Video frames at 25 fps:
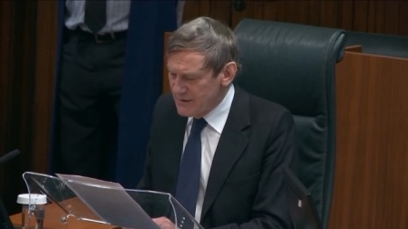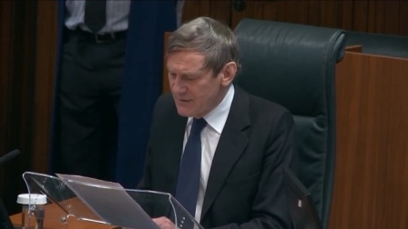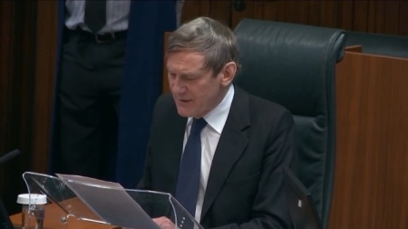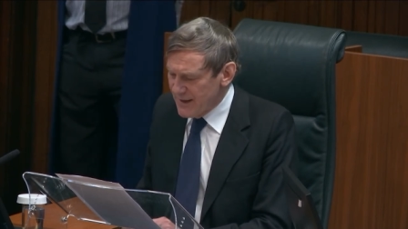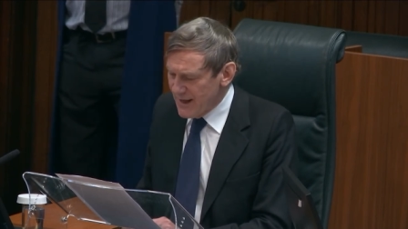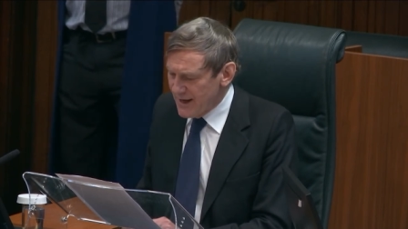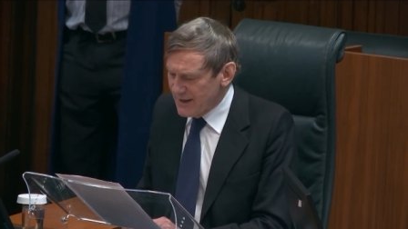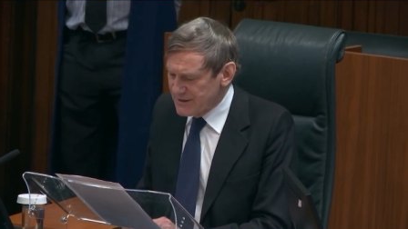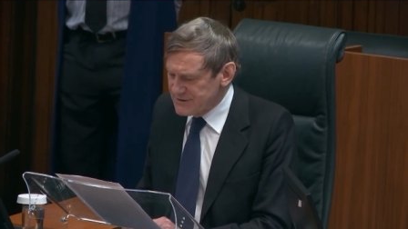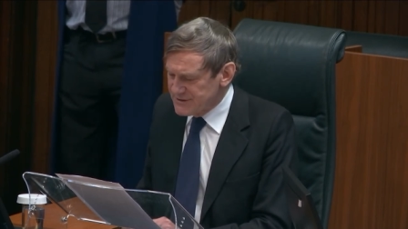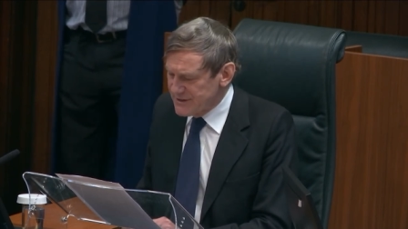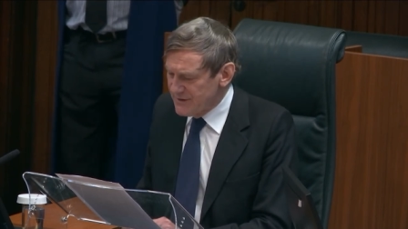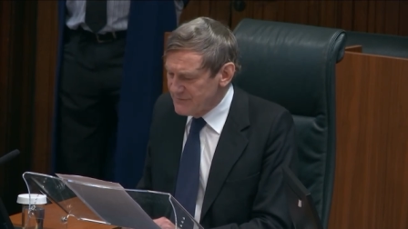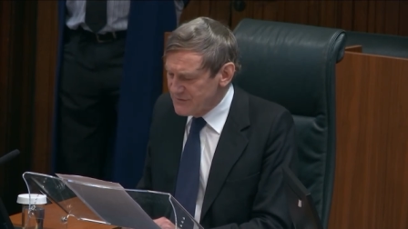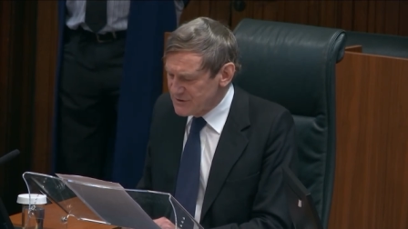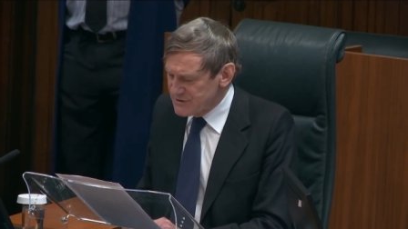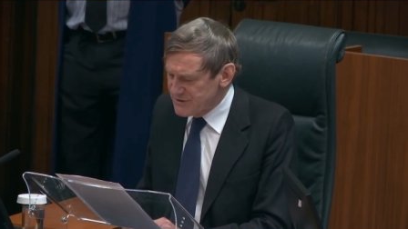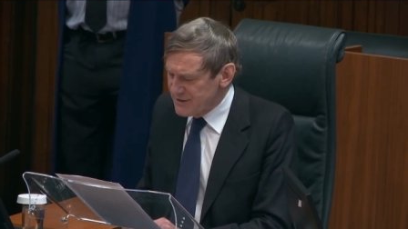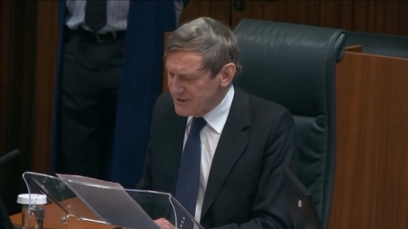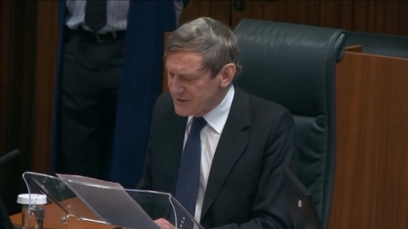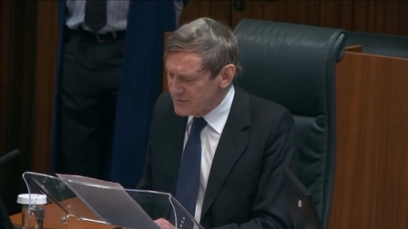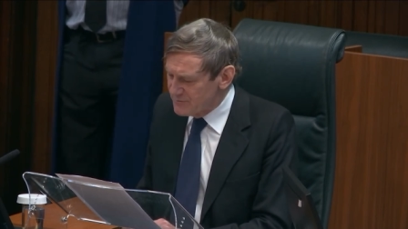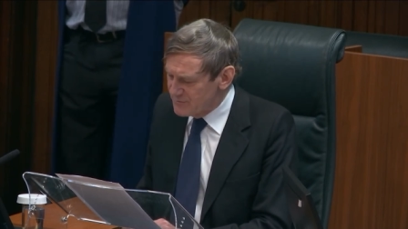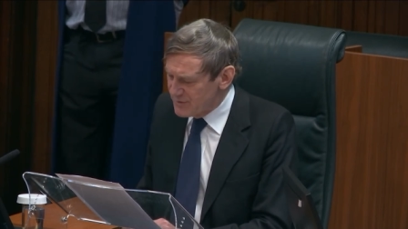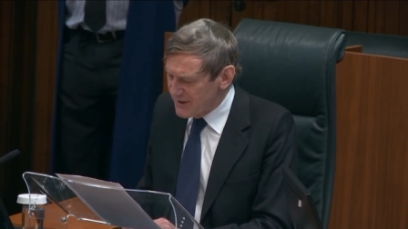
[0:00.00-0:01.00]
the
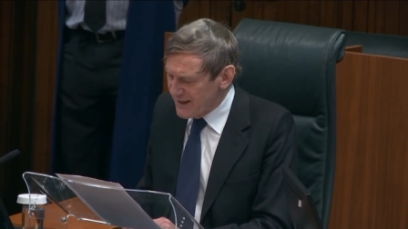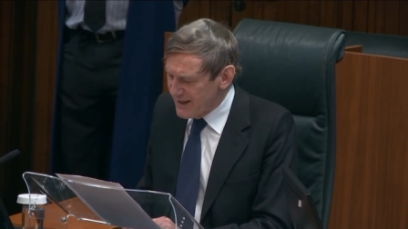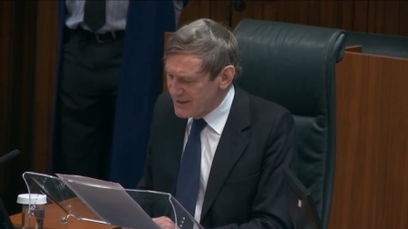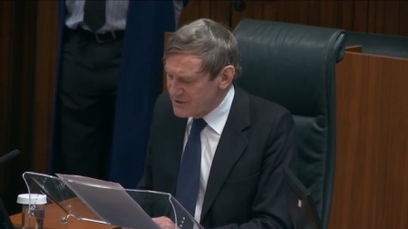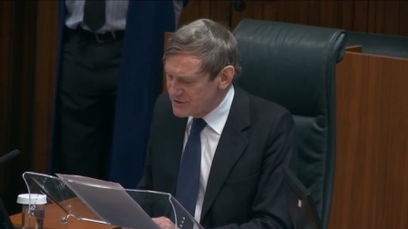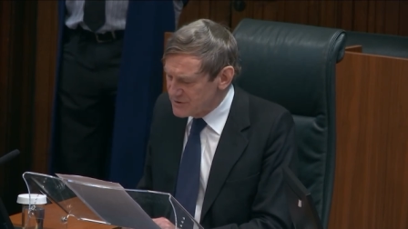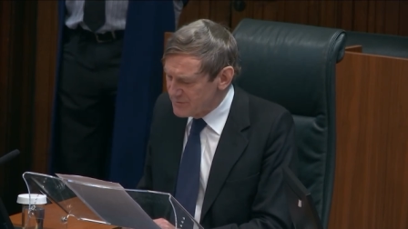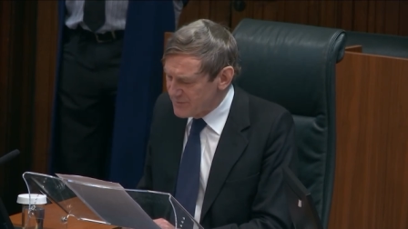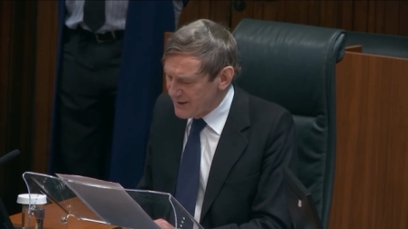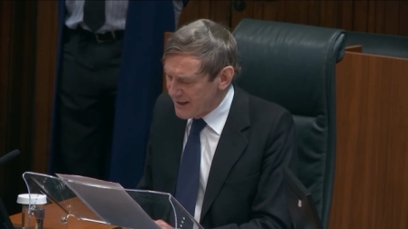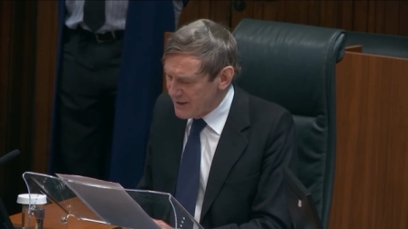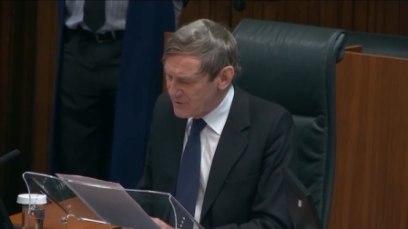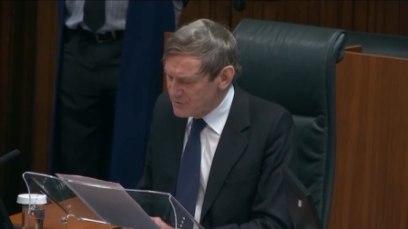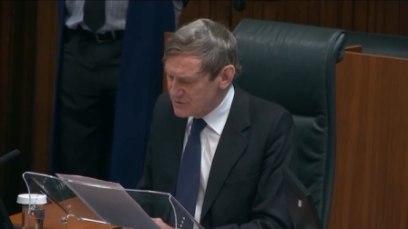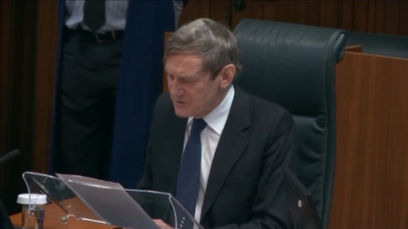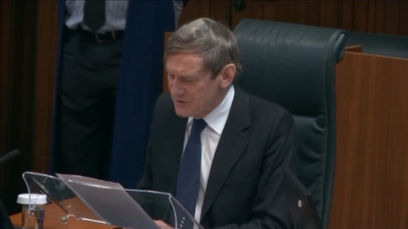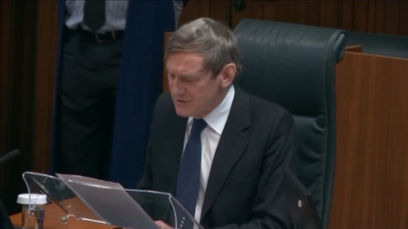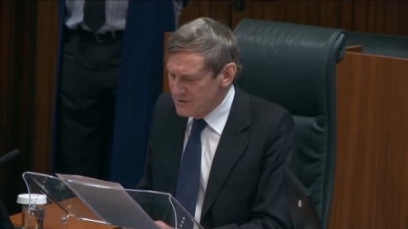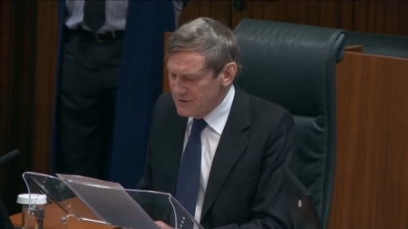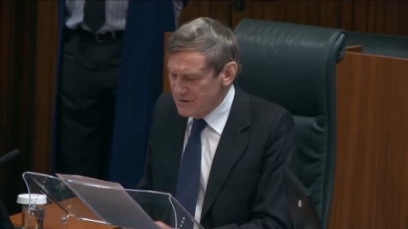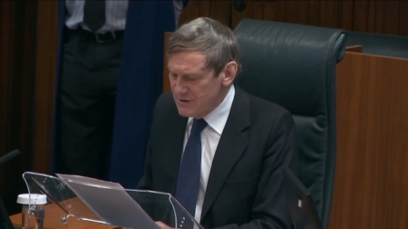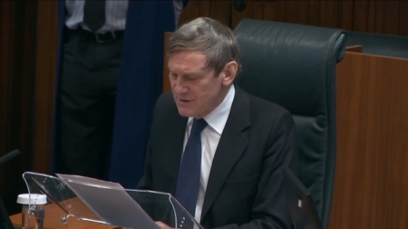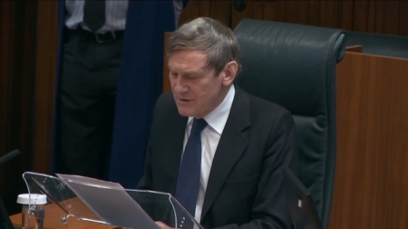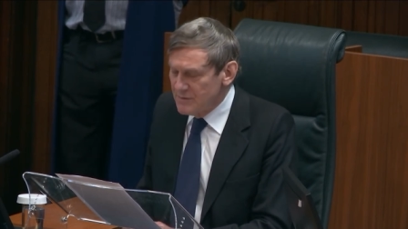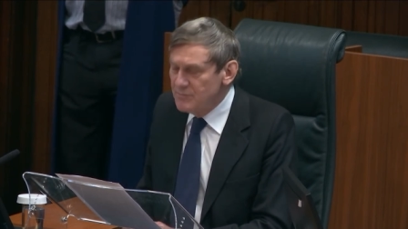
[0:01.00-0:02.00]
activity complained about
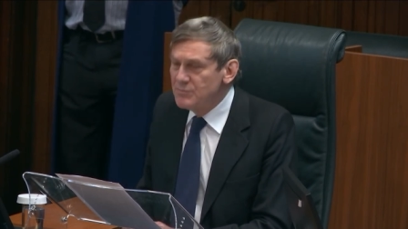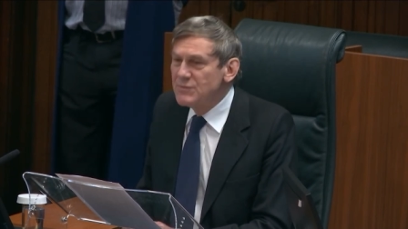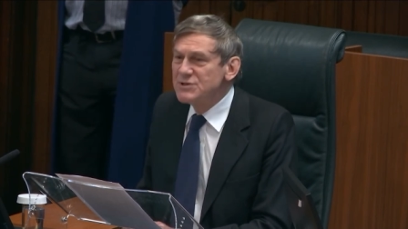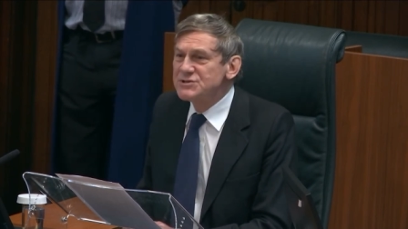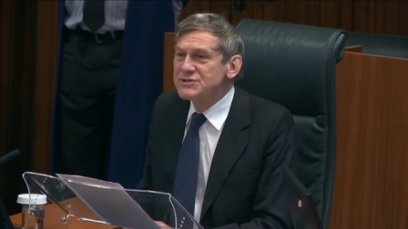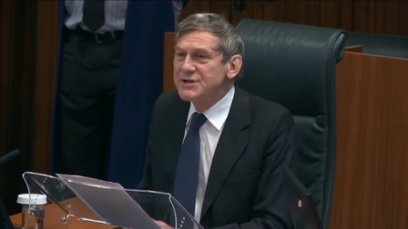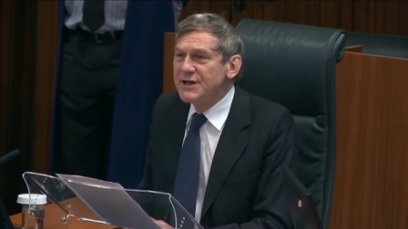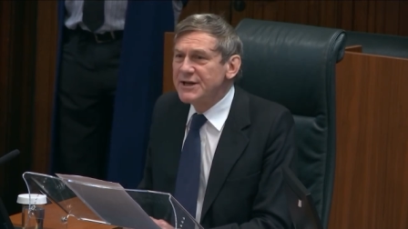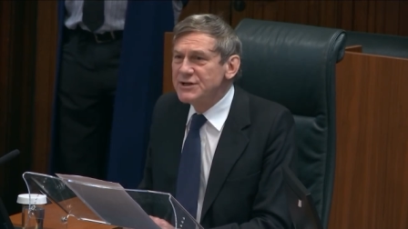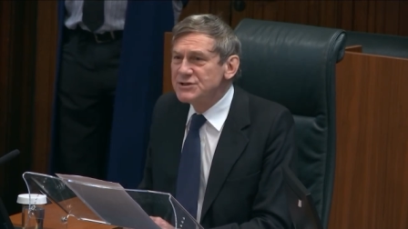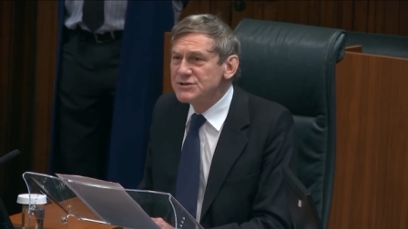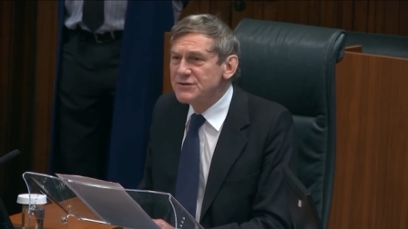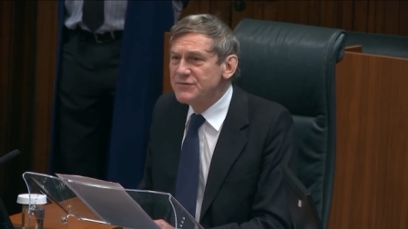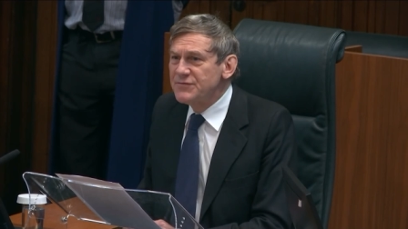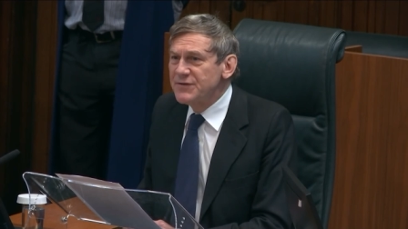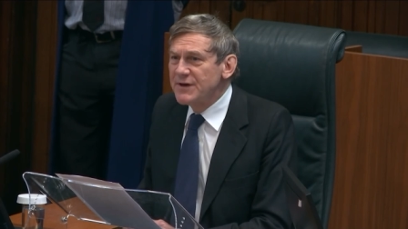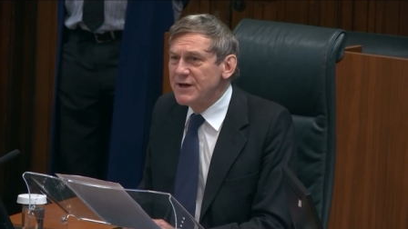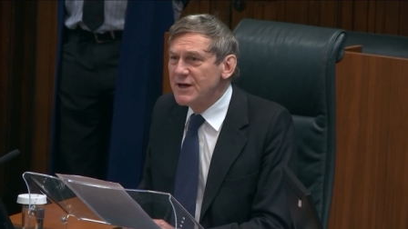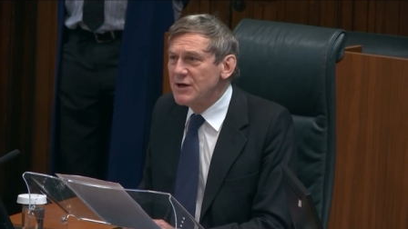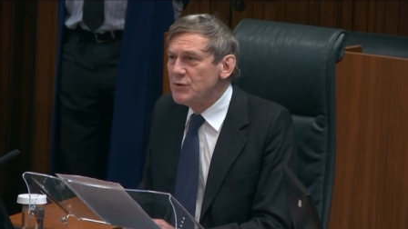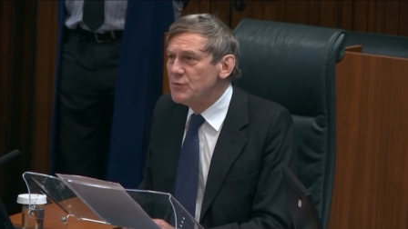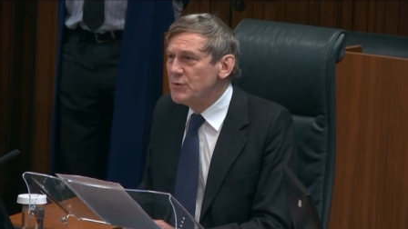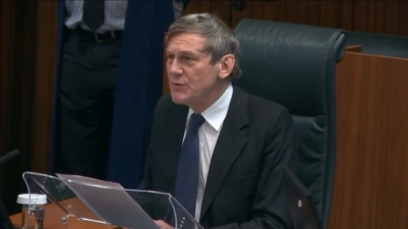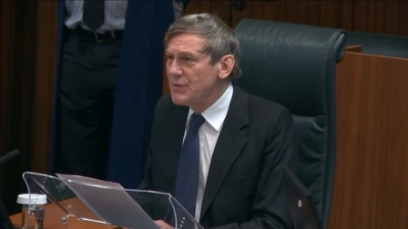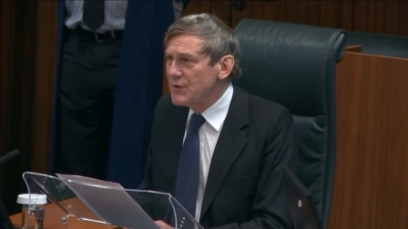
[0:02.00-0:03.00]
must
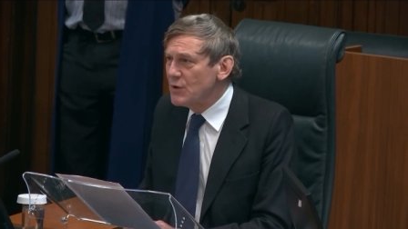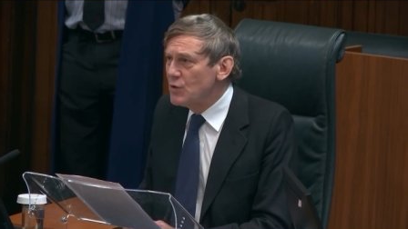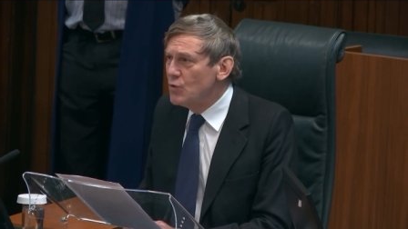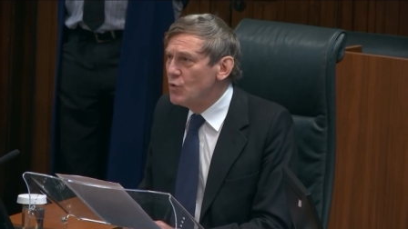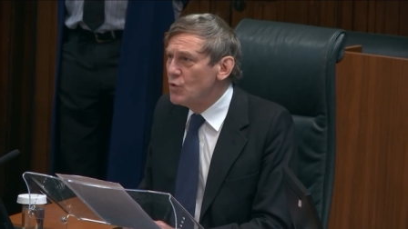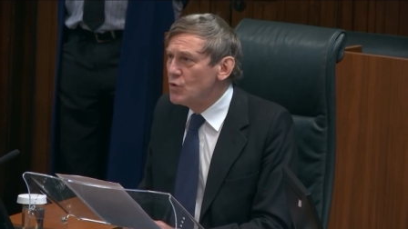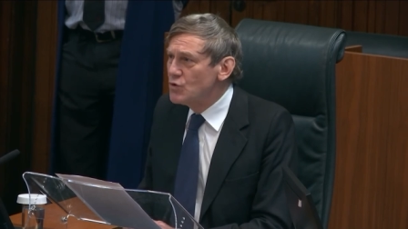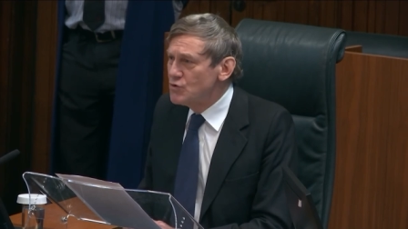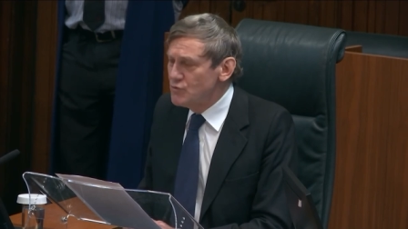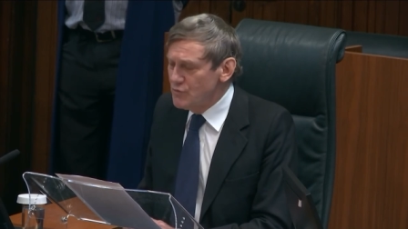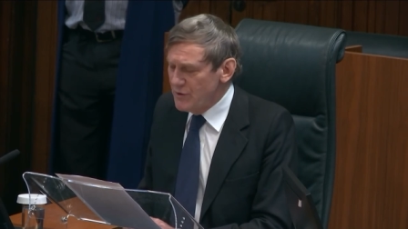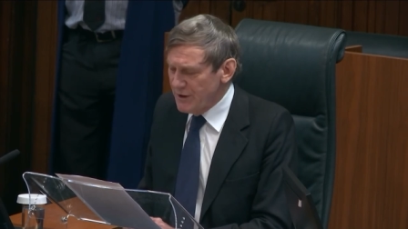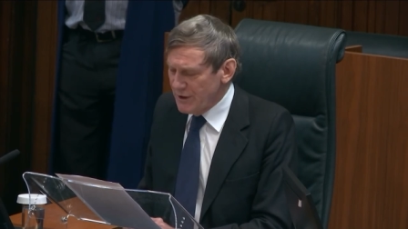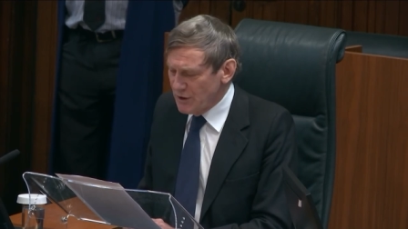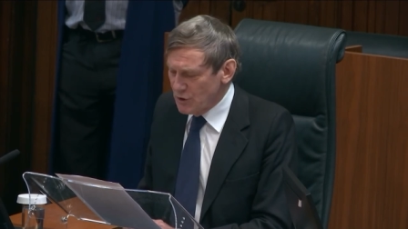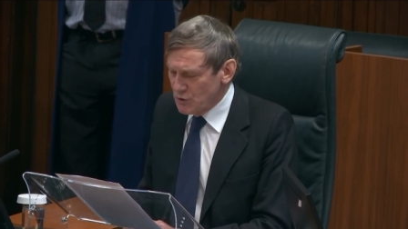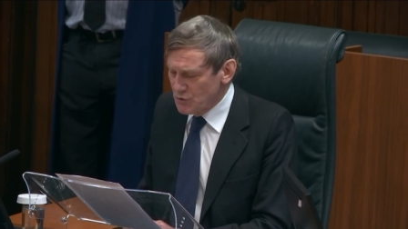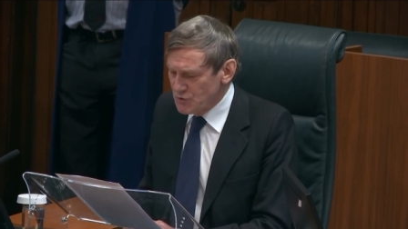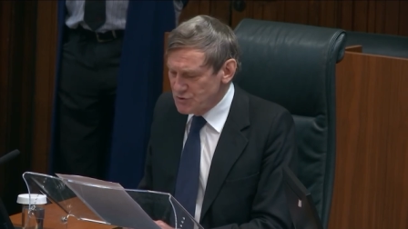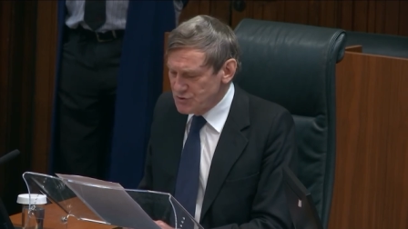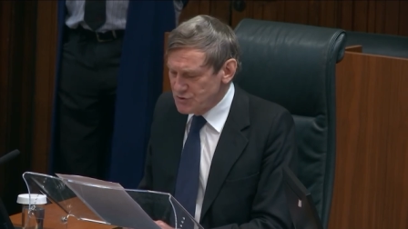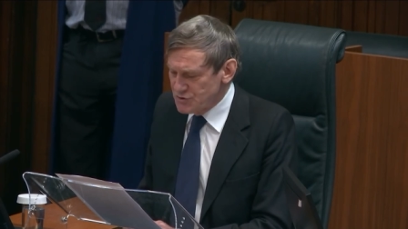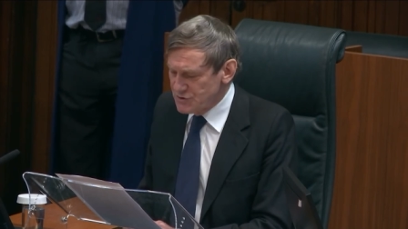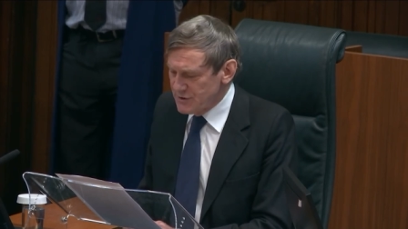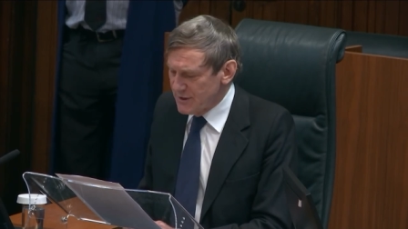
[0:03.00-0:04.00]
interfere with the ordinary
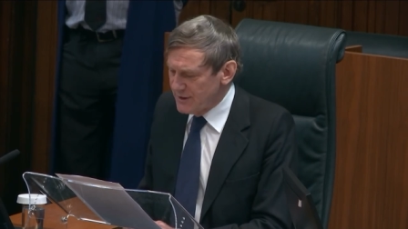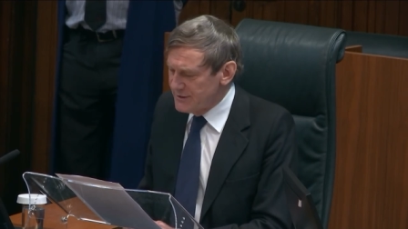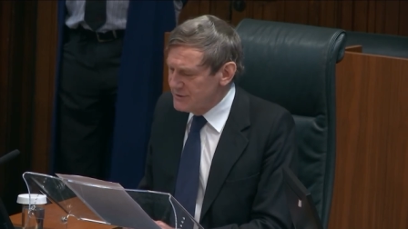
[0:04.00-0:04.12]
use